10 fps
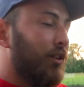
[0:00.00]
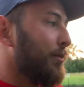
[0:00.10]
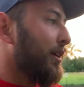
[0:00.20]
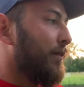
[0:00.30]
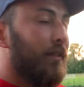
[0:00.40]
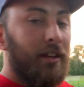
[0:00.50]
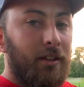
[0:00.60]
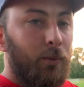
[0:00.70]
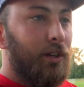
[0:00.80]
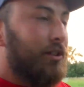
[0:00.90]
for me,
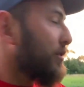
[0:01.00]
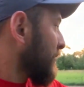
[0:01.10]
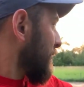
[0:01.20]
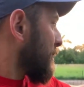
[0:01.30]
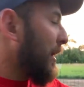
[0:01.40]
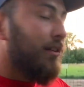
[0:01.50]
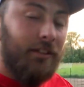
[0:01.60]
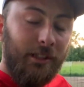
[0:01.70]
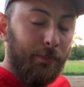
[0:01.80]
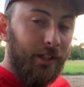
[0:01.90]
which
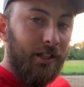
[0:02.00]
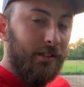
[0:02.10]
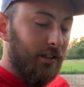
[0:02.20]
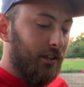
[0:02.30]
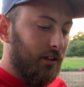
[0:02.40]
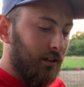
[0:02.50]
paneling is pretty easy.